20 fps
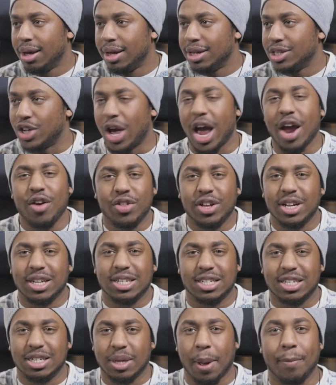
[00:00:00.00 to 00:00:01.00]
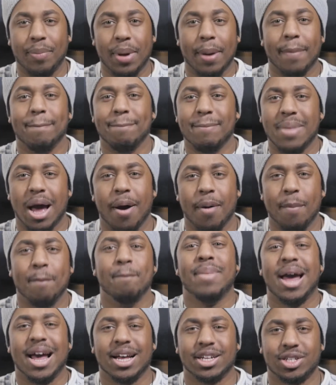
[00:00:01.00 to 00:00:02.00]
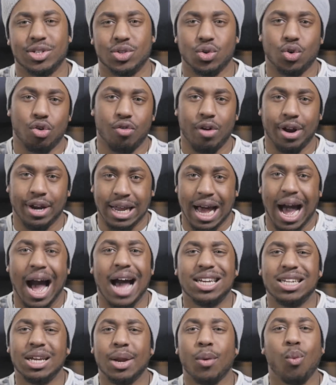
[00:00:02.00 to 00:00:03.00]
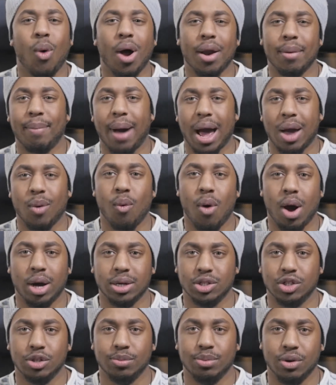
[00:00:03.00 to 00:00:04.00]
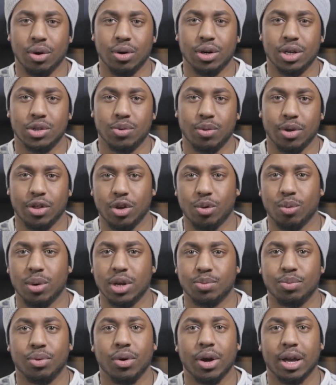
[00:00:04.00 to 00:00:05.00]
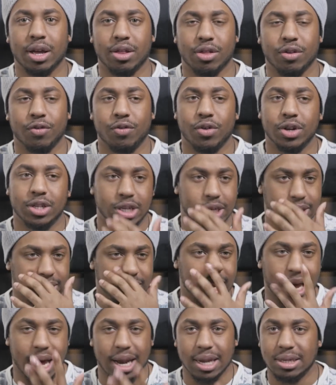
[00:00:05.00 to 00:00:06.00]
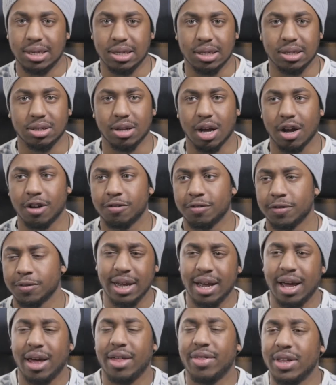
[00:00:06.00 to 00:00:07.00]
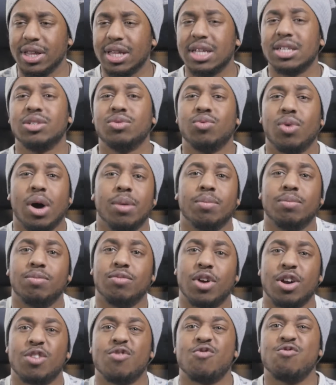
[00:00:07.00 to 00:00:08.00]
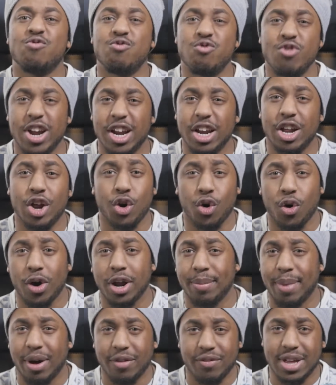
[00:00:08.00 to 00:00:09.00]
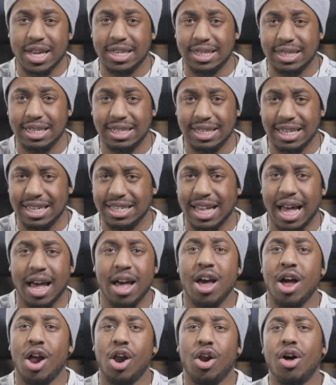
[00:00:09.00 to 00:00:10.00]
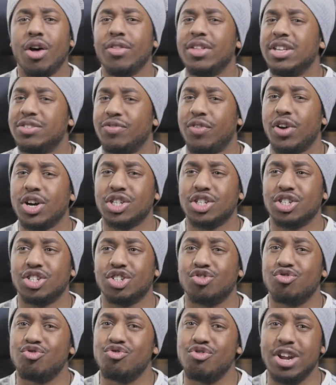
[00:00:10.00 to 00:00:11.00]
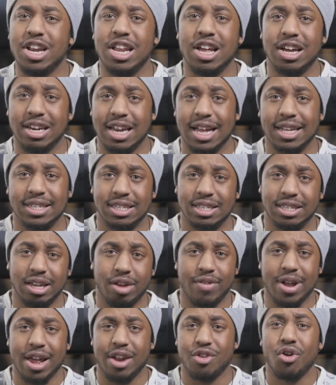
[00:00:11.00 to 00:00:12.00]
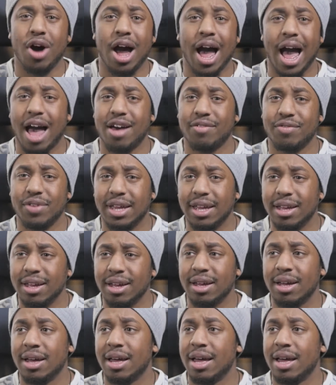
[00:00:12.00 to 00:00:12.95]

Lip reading: So everything is a bit a mess already. I did it one by one, to be honest with you, when I was putting in the footage and editing stuff. And I think this is what I'm kind of really annoyed about VSDC, is that a lot of these functions are just really unnecessary, and not having